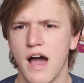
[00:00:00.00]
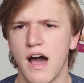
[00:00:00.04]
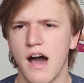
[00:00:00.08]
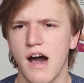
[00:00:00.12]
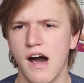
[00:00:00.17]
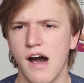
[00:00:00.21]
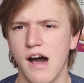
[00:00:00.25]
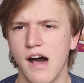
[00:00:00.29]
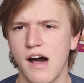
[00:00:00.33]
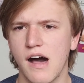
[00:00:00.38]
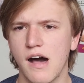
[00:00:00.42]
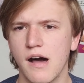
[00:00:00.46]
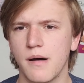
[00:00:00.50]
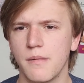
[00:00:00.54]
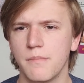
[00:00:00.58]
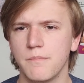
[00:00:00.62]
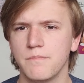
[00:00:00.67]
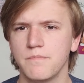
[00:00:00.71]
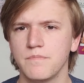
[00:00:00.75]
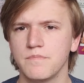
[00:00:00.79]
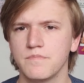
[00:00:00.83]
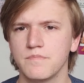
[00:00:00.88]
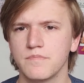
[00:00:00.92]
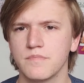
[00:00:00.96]

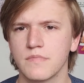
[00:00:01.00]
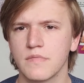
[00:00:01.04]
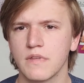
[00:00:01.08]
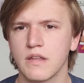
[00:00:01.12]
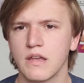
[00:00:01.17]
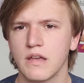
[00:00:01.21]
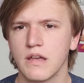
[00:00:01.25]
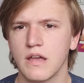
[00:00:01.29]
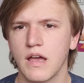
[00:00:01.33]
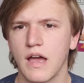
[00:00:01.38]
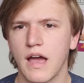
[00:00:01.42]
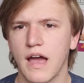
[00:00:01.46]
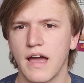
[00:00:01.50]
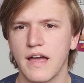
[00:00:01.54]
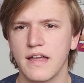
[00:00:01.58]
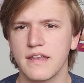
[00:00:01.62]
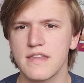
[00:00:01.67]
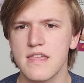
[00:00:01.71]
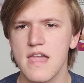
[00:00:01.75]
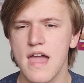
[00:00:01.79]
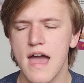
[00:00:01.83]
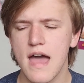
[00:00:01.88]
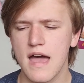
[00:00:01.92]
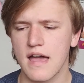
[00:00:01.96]

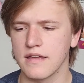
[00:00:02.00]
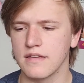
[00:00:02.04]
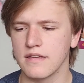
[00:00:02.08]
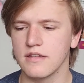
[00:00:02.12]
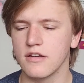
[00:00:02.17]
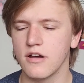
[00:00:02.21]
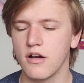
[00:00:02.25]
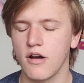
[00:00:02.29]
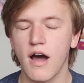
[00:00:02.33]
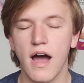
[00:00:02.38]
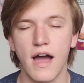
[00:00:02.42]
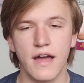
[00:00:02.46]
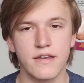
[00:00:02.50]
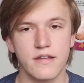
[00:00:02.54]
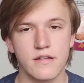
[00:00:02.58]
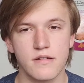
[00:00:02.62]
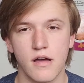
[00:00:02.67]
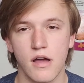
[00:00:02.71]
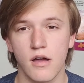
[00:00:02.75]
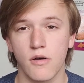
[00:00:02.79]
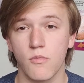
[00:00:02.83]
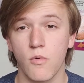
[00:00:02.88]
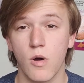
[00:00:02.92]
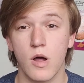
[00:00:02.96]
And yeah,
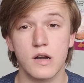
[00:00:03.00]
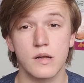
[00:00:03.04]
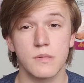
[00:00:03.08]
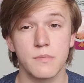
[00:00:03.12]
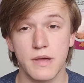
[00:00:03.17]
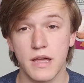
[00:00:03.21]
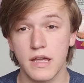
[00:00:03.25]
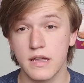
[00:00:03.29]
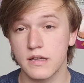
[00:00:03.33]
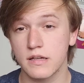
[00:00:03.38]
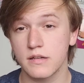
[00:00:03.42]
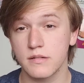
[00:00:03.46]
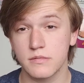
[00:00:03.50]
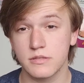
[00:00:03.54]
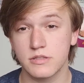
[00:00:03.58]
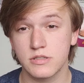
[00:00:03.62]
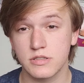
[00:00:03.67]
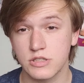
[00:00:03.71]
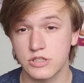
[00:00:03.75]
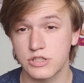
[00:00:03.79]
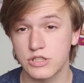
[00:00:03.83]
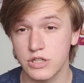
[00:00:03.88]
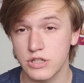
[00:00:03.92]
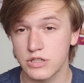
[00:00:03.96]
I want to make
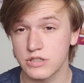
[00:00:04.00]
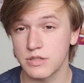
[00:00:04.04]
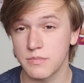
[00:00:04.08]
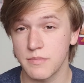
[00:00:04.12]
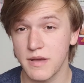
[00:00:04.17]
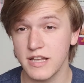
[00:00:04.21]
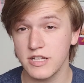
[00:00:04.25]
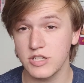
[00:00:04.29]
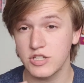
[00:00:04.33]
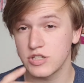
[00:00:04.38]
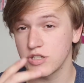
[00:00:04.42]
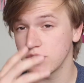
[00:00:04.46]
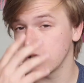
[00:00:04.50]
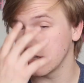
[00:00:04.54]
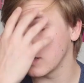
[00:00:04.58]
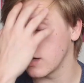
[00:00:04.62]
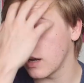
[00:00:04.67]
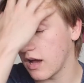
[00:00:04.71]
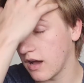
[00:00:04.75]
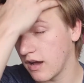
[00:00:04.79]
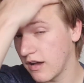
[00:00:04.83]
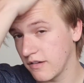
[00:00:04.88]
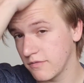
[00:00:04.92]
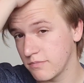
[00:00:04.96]
sure to mention,
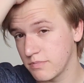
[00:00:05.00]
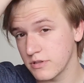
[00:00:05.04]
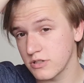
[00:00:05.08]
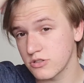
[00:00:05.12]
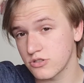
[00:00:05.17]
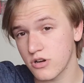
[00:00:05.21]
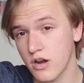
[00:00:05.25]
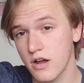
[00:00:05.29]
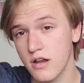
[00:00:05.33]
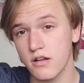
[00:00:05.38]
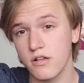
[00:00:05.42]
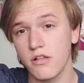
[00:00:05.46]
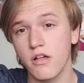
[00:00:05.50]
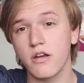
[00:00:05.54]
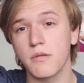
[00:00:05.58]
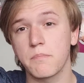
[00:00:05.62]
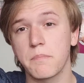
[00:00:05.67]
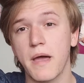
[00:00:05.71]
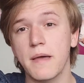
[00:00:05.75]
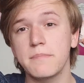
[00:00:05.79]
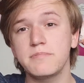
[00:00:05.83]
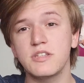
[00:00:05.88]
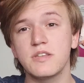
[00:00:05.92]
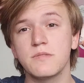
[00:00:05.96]
I've been trying a lot of
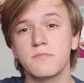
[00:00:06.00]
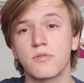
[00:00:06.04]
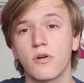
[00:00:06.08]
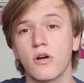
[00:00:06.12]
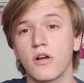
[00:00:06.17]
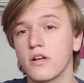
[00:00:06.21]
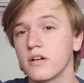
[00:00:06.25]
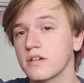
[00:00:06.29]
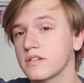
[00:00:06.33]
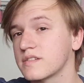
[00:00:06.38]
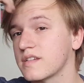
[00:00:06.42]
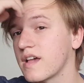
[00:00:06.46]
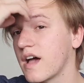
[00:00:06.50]
Pepsi products.